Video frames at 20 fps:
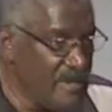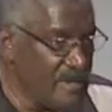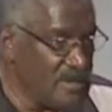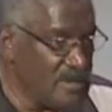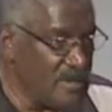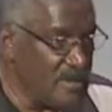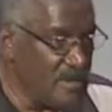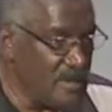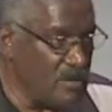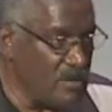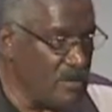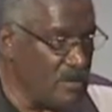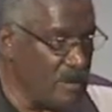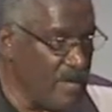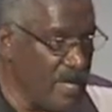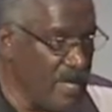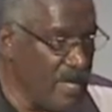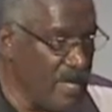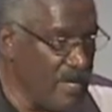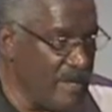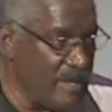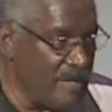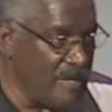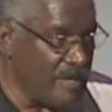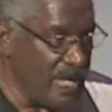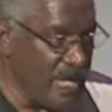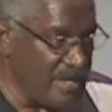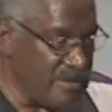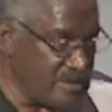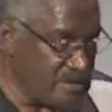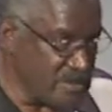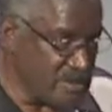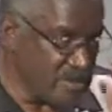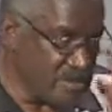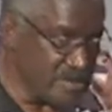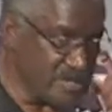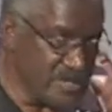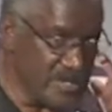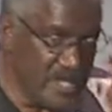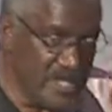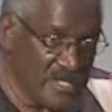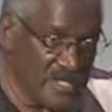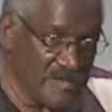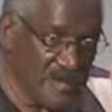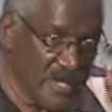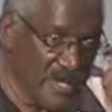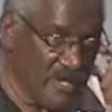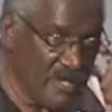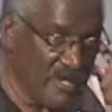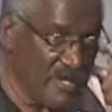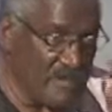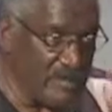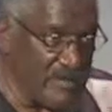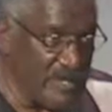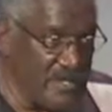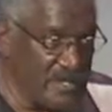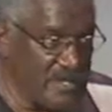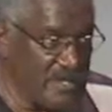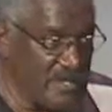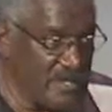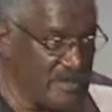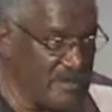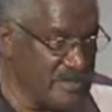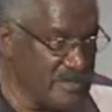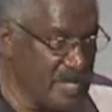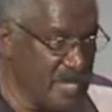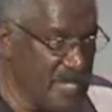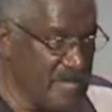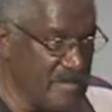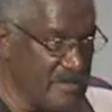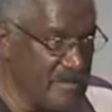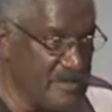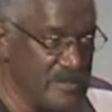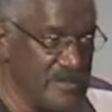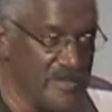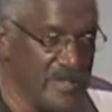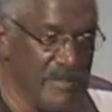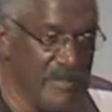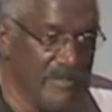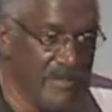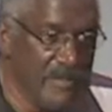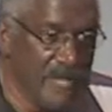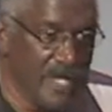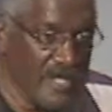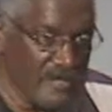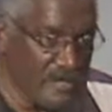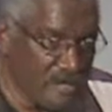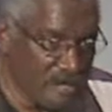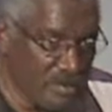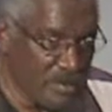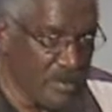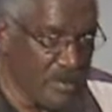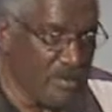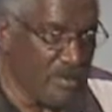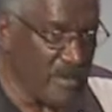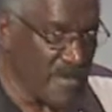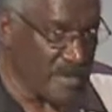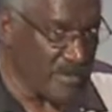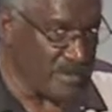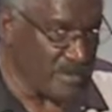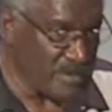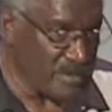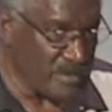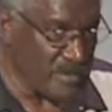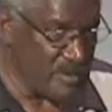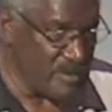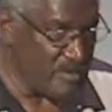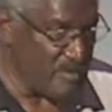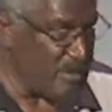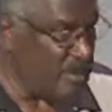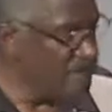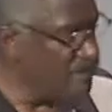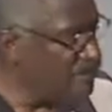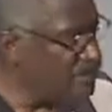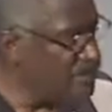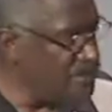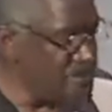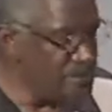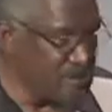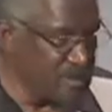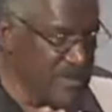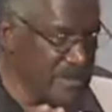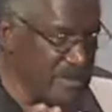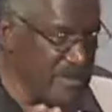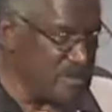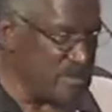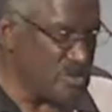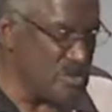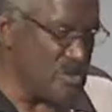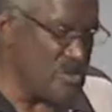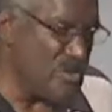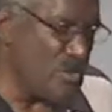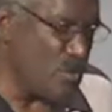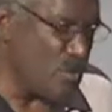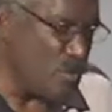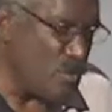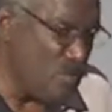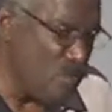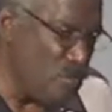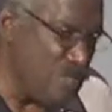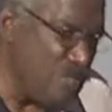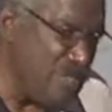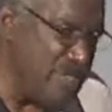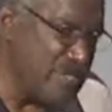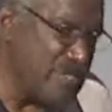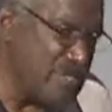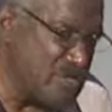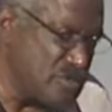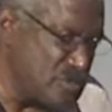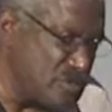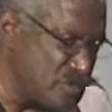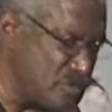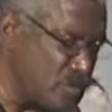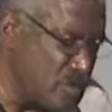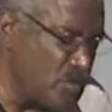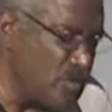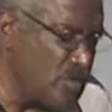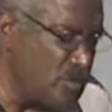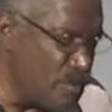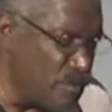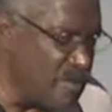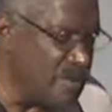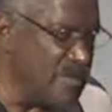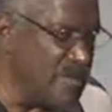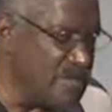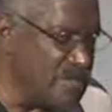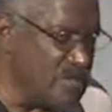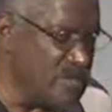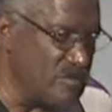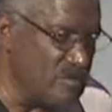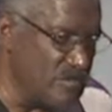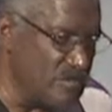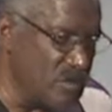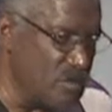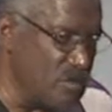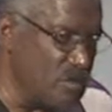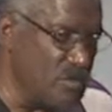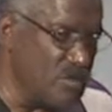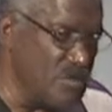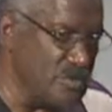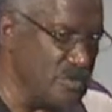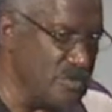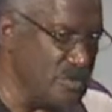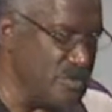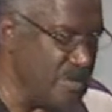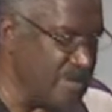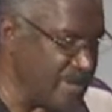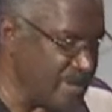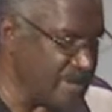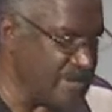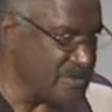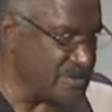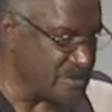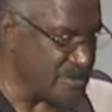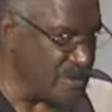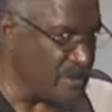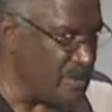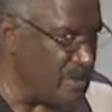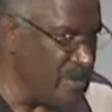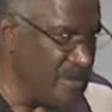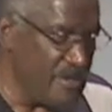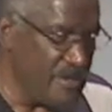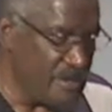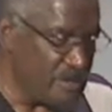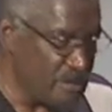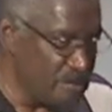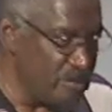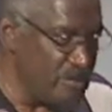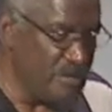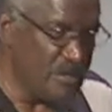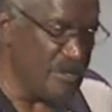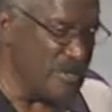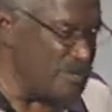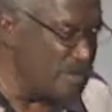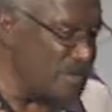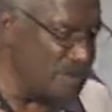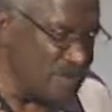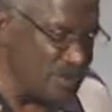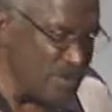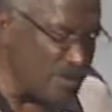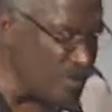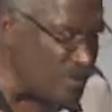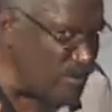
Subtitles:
So I certainly, she has my heart when I see her stand there and just pour out to you. There's going to be so much more of this over the course of the next year. You are so